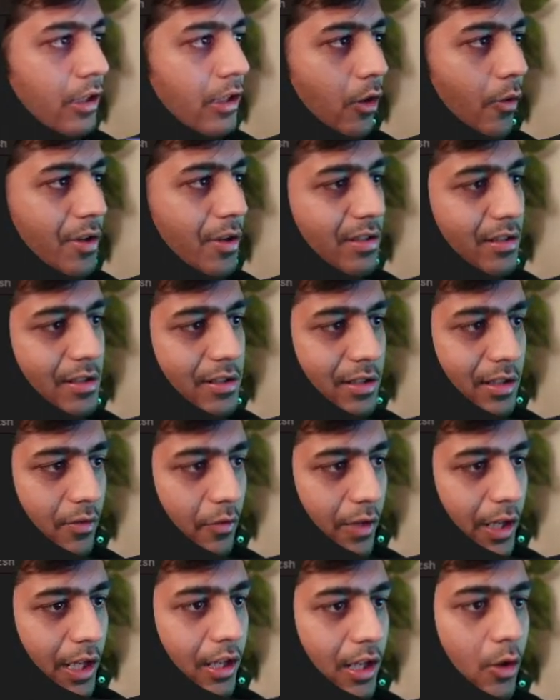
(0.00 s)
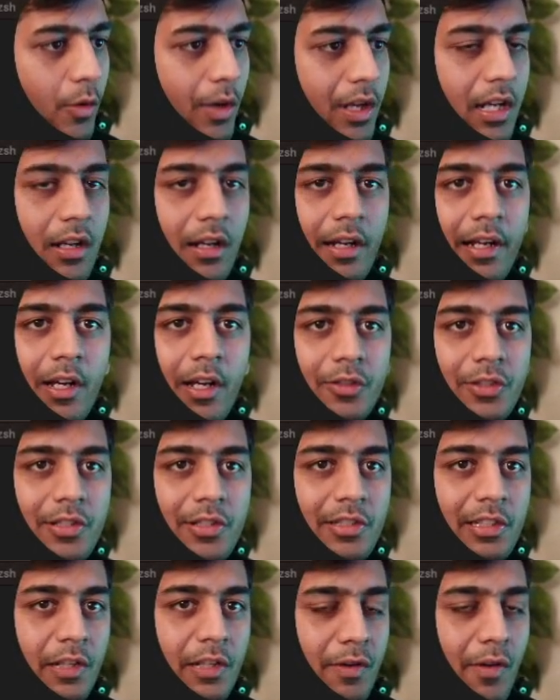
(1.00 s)
the question is, we're gonna query ClickHouse
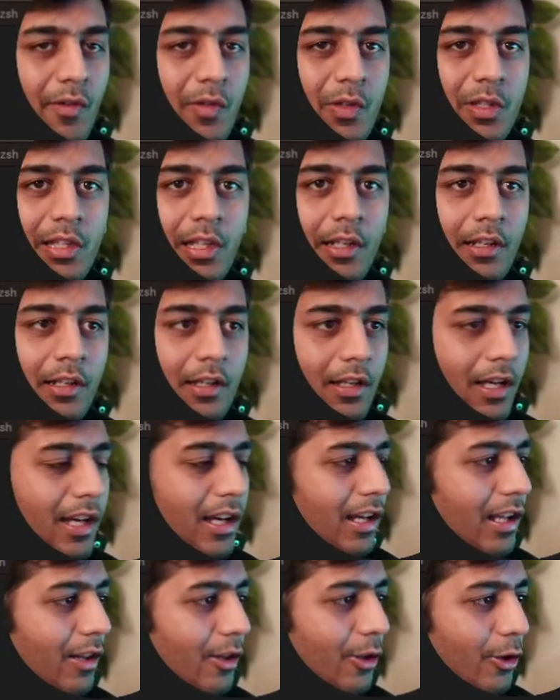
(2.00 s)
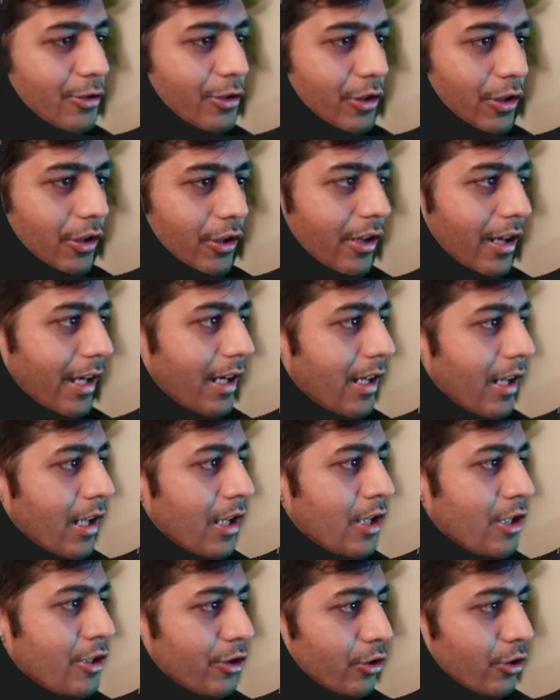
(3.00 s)
and see if everything looks good, right?
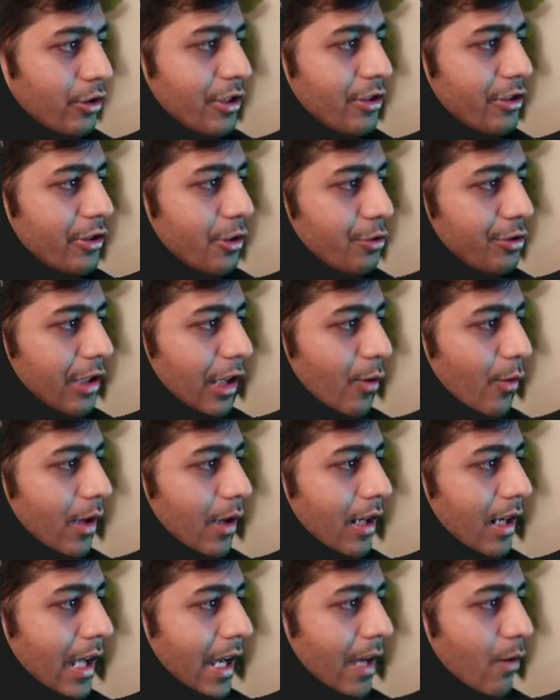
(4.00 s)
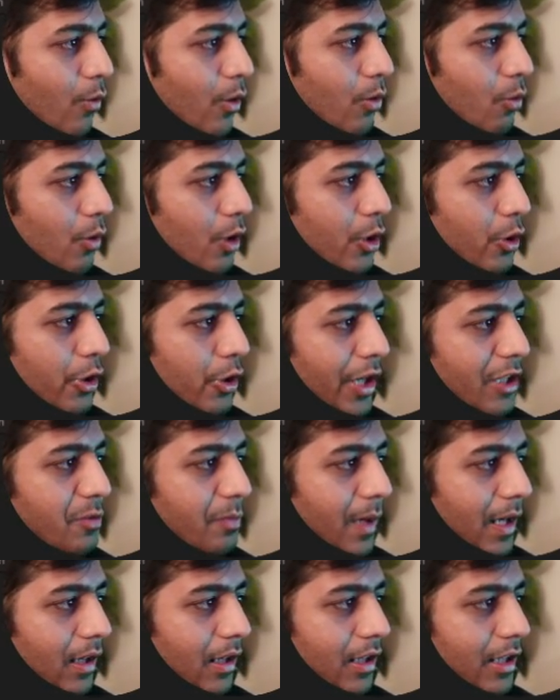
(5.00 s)
So this user one, what do you
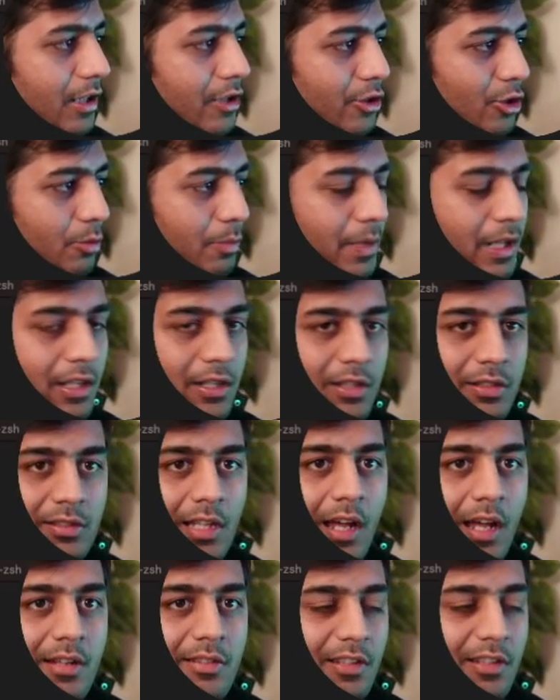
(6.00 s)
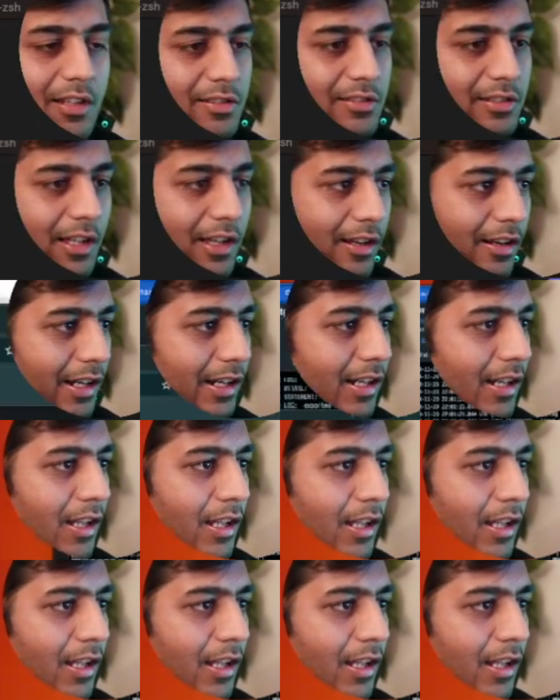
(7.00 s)
expect? It should be star, star, star, right?